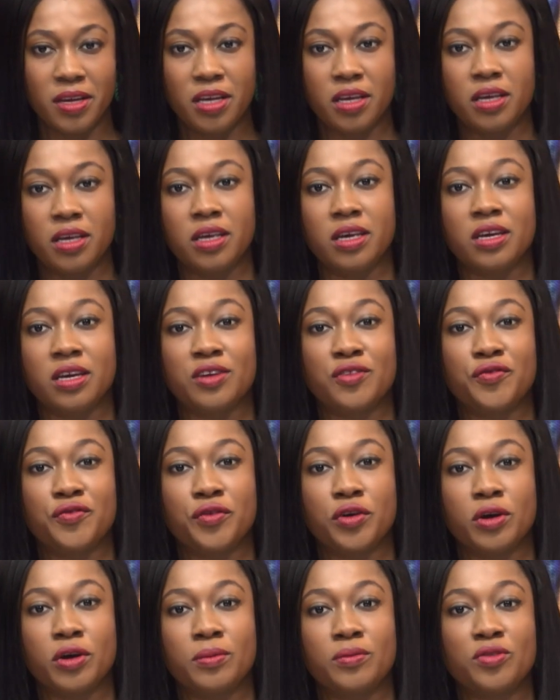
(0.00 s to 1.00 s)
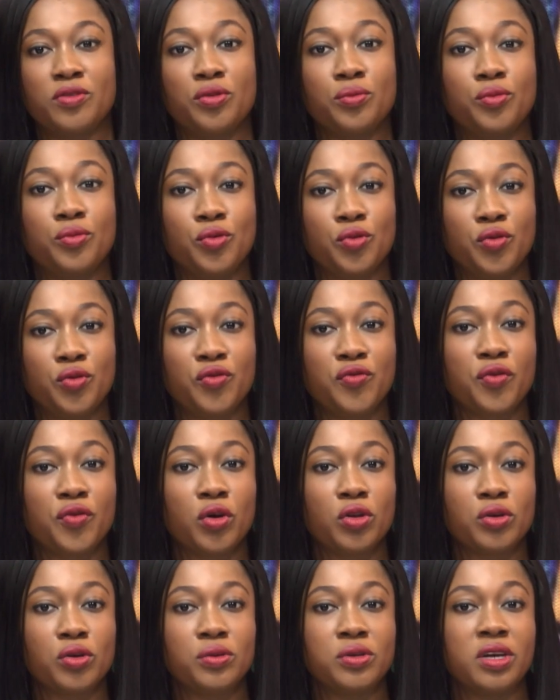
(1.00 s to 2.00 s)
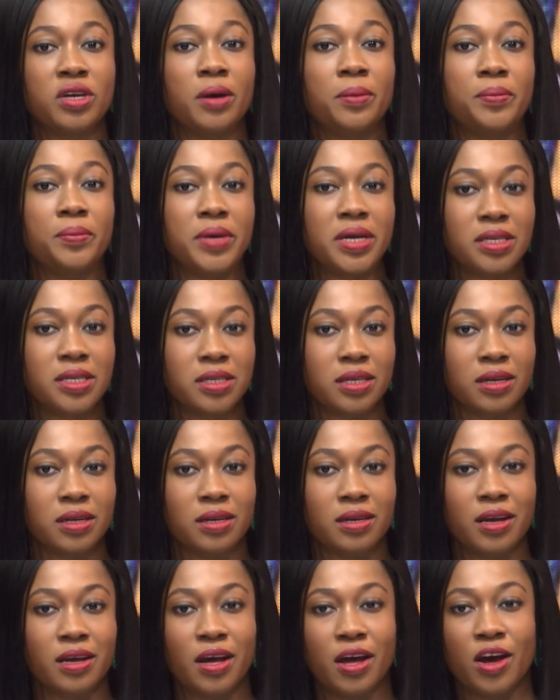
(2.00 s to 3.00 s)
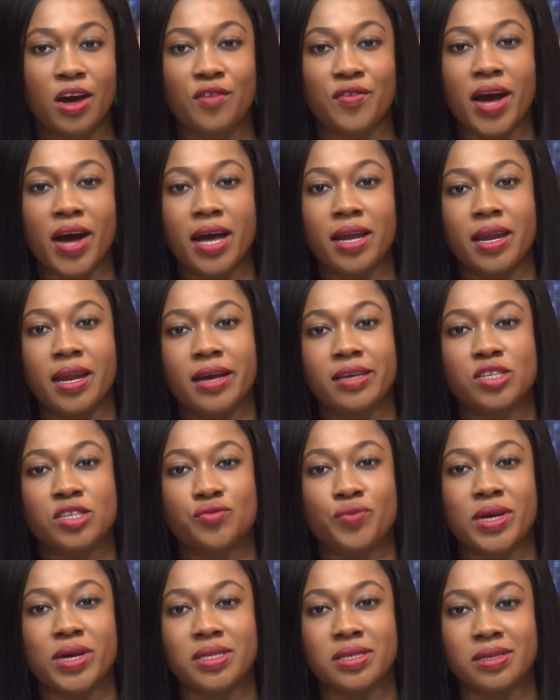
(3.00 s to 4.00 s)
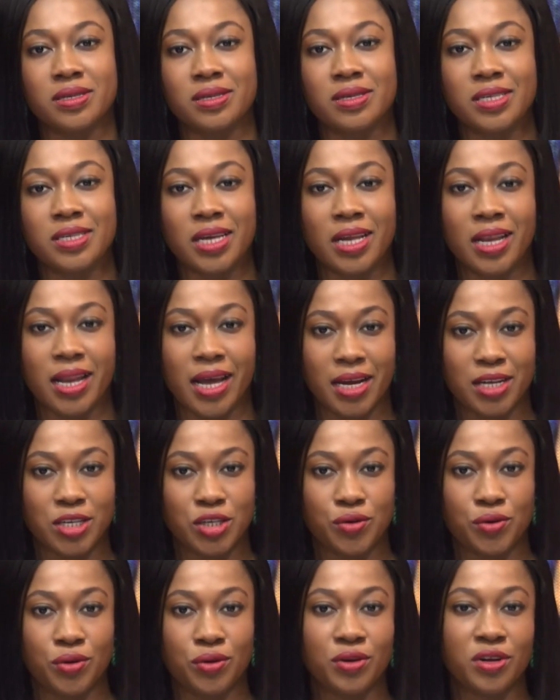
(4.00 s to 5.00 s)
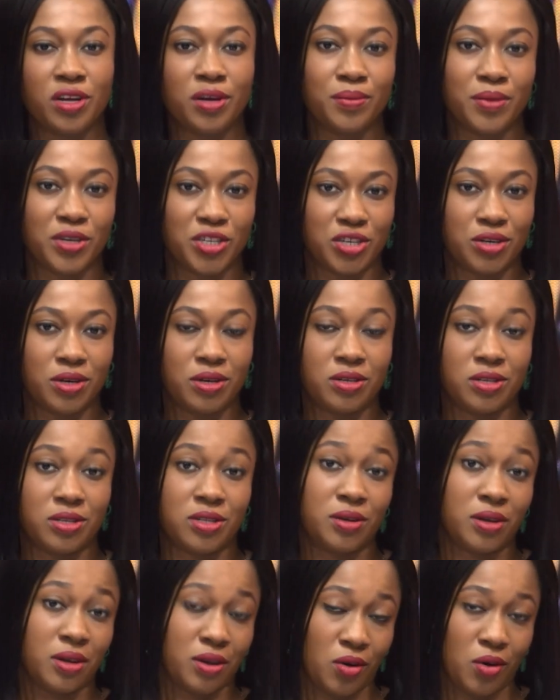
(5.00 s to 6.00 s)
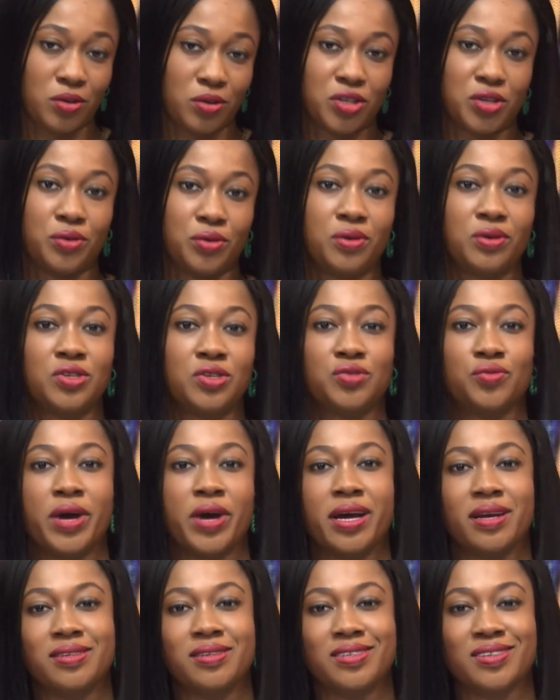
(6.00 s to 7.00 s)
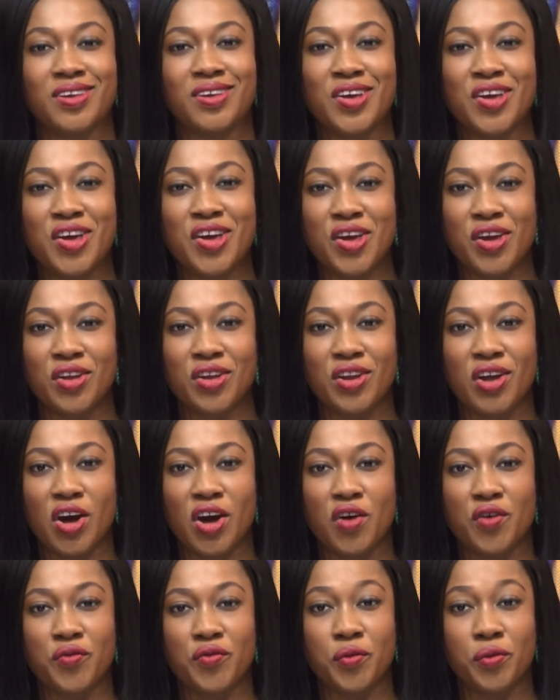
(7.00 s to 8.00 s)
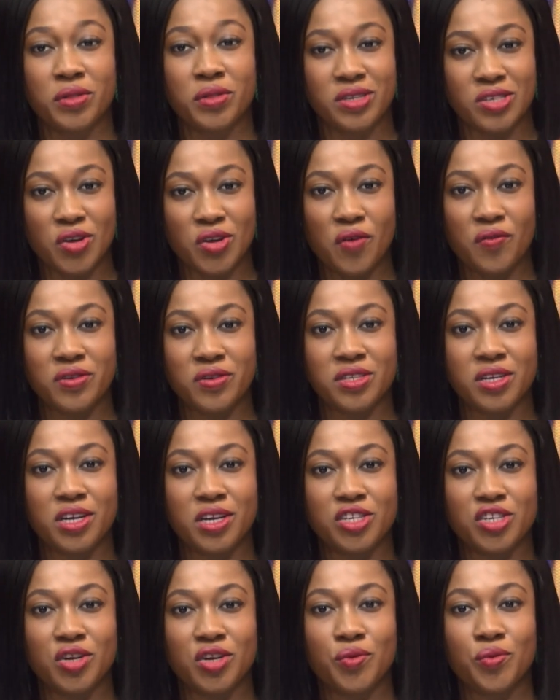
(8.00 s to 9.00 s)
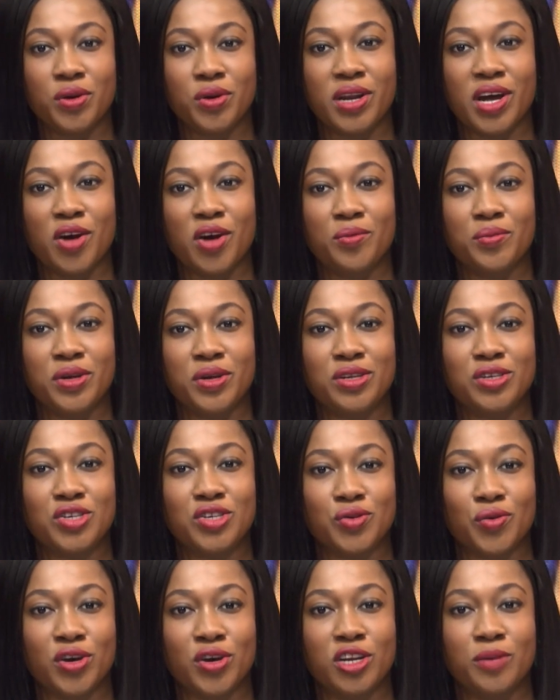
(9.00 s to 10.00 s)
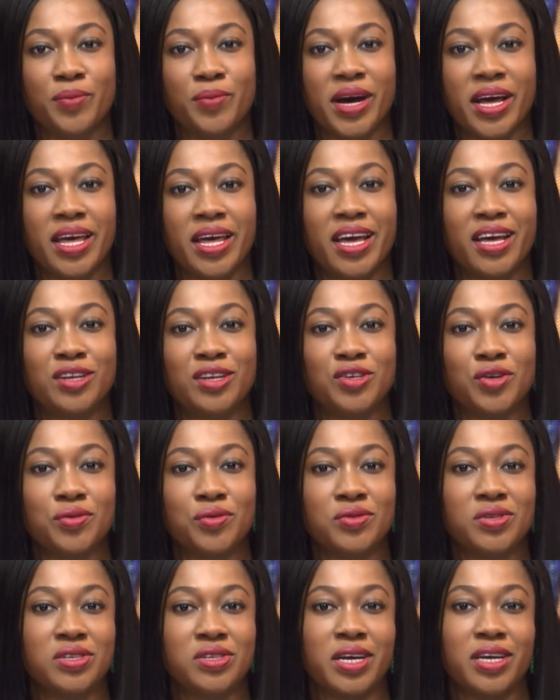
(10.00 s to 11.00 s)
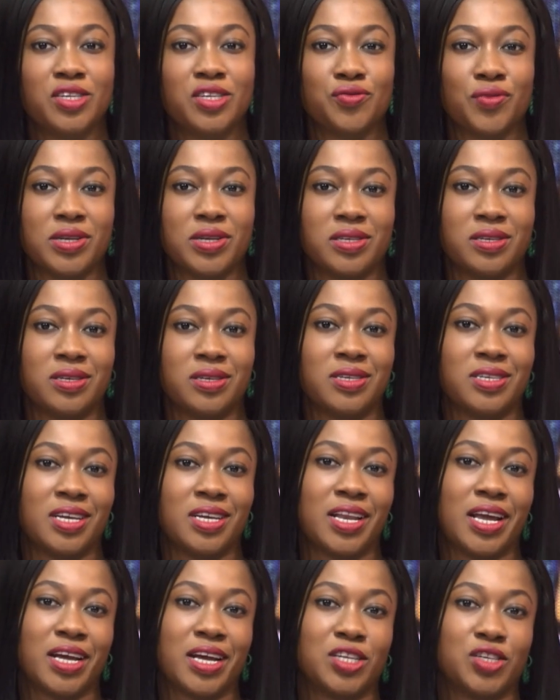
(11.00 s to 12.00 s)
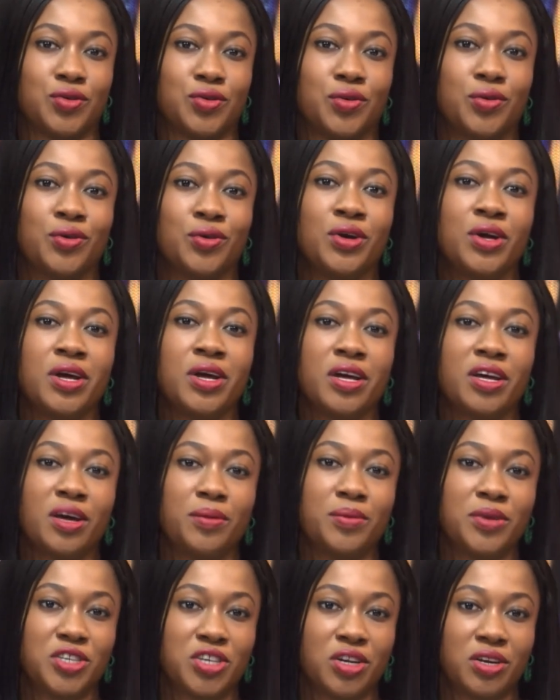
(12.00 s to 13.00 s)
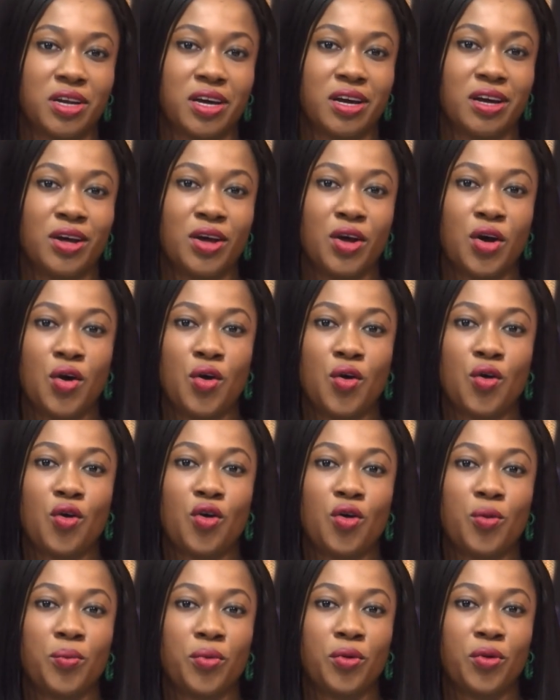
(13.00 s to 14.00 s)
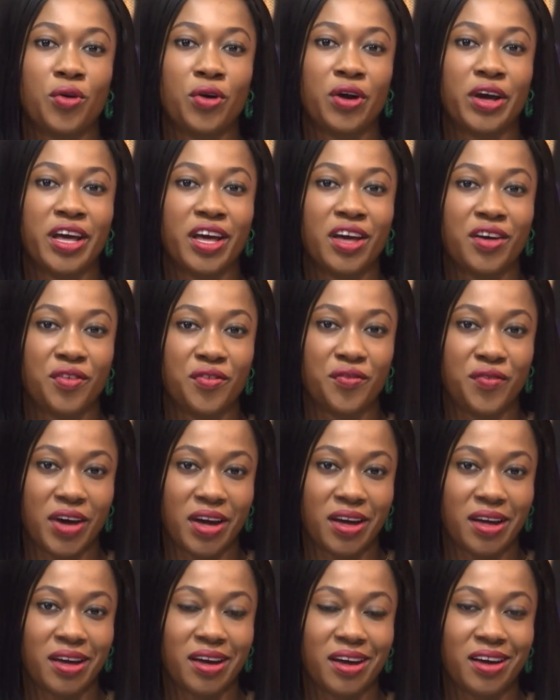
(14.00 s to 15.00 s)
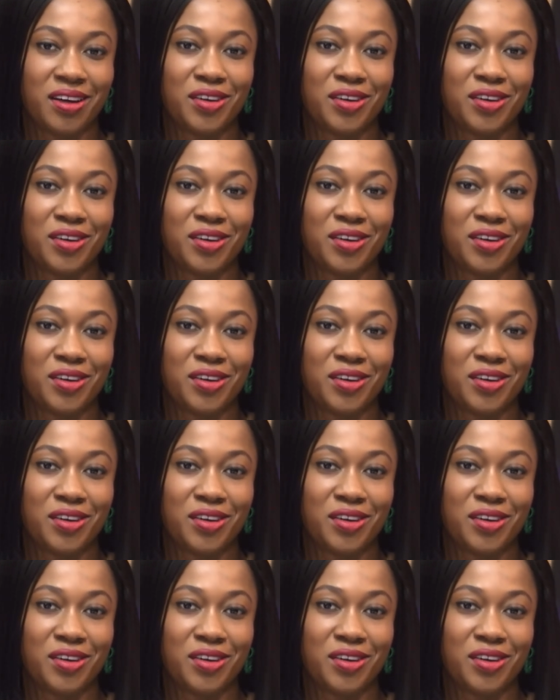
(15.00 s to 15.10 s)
He confirmed the move followed a meeting of INEC's resident electoral commissioners, also known as RECs. Now, for this conversation, we're now being joined by a Edo State resident electoral commissioner Obo Effanga.